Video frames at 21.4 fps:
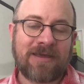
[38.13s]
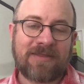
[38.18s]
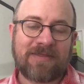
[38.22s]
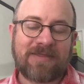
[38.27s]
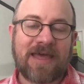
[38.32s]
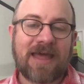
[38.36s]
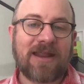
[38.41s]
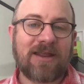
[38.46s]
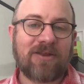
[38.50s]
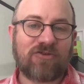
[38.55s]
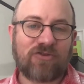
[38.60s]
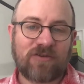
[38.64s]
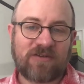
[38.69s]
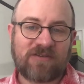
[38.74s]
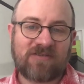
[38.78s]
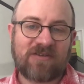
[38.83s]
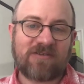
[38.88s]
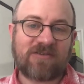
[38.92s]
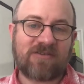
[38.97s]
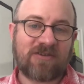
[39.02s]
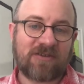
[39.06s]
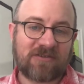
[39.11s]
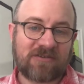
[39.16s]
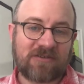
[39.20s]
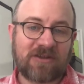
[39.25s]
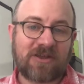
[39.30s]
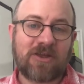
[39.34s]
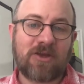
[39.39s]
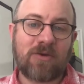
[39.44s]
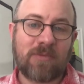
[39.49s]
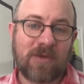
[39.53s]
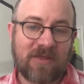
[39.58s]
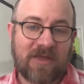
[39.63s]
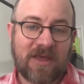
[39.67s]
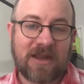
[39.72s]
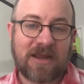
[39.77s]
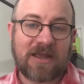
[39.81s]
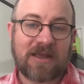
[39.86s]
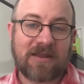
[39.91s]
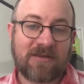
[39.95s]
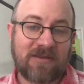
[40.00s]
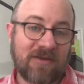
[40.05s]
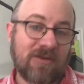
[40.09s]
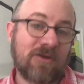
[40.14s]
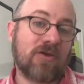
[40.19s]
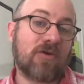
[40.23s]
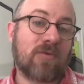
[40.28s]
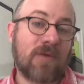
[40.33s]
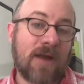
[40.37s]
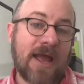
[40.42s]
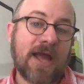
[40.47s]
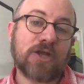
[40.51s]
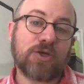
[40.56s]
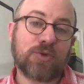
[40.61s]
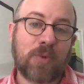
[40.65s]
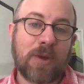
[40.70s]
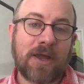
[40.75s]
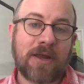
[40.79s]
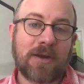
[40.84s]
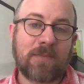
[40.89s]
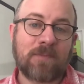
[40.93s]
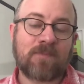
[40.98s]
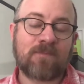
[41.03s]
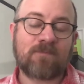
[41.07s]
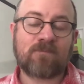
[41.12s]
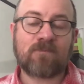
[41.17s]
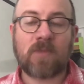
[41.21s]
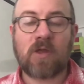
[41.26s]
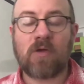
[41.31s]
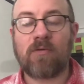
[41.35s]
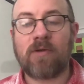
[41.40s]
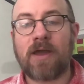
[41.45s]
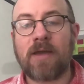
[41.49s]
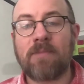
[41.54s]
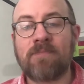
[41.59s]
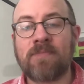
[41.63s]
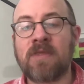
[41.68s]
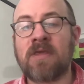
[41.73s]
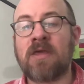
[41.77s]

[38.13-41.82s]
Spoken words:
That interest is just accumulating until you graduate. Okay?